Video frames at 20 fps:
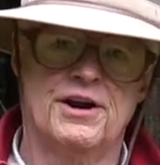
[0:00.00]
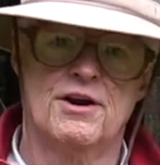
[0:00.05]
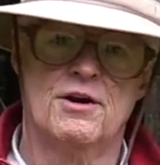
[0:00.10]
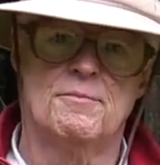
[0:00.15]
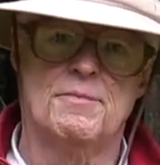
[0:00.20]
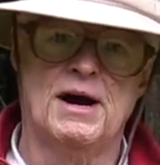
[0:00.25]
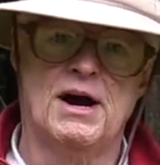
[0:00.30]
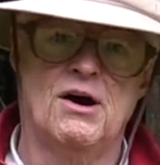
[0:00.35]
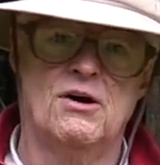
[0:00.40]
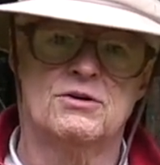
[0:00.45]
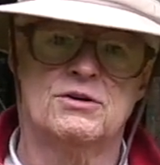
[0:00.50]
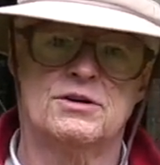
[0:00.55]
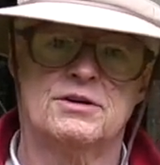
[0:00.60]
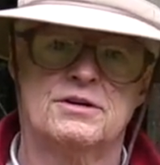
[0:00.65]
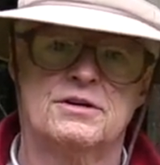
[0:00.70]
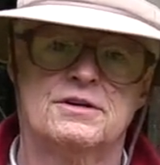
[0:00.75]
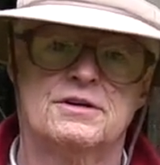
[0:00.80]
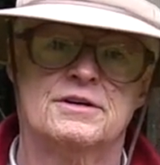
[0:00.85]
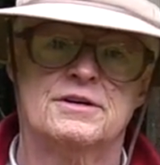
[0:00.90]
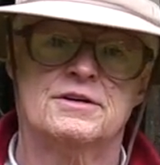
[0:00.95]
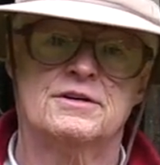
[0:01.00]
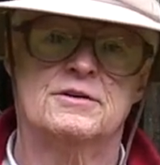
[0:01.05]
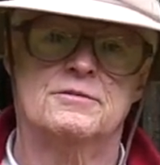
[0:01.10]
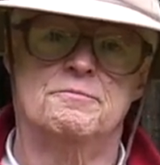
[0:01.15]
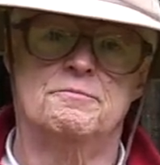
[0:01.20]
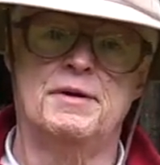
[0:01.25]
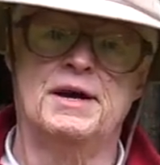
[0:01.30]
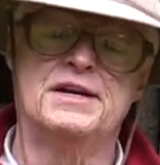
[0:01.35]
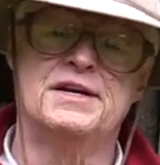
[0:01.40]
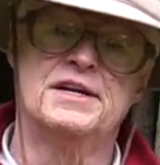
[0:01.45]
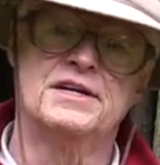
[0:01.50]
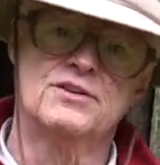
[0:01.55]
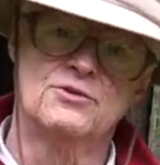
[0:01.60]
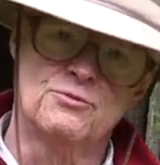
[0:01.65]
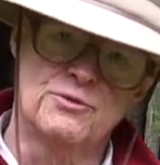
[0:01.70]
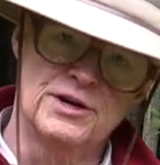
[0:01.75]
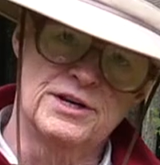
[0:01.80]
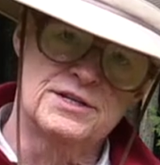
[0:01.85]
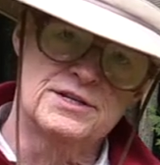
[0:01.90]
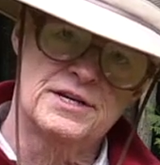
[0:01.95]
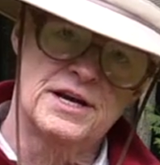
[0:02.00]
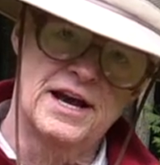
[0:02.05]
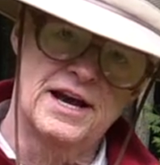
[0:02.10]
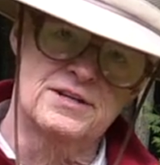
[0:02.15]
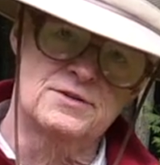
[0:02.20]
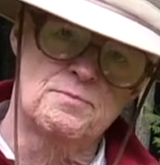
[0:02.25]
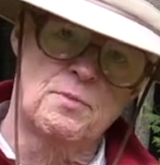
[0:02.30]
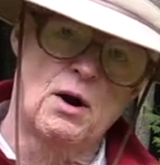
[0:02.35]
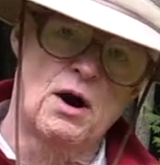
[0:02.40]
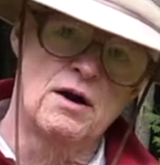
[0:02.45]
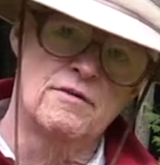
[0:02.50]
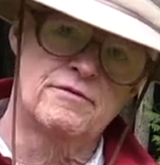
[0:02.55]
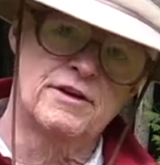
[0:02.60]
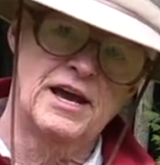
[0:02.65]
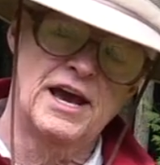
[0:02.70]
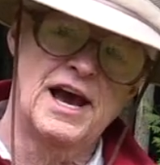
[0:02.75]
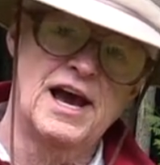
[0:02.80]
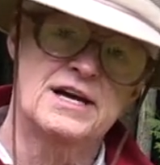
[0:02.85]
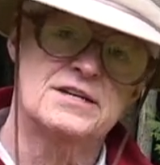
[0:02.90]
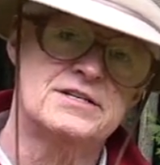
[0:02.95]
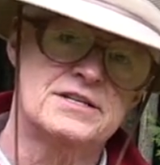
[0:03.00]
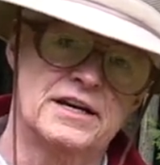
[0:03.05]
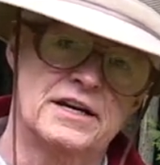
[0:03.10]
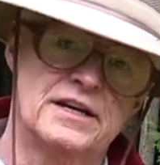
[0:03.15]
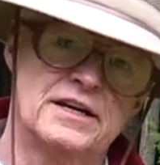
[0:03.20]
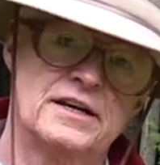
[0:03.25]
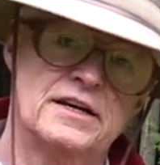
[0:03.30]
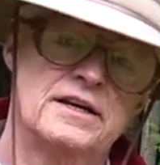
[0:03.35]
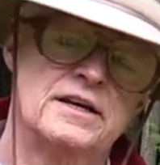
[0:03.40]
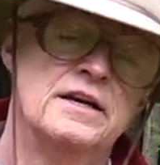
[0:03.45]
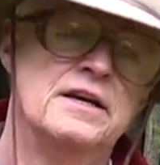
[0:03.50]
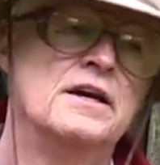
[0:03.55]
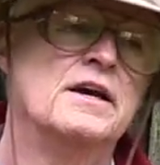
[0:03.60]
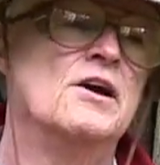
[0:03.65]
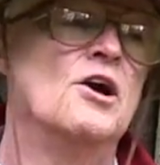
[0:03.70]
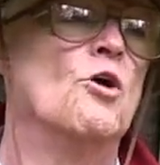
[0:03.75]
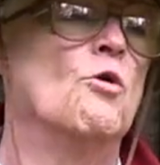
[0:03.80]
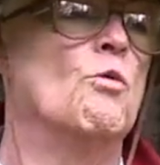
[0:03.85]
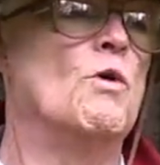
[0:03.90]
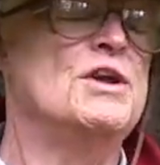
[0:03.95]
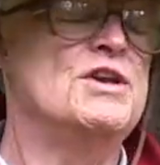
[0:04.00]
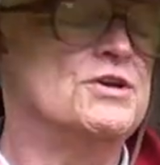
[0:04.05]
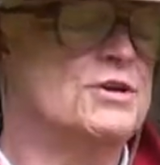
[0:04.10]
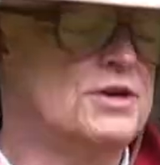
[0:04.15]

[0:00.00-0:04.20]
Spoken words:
hear about bending the wrist as part of casting. When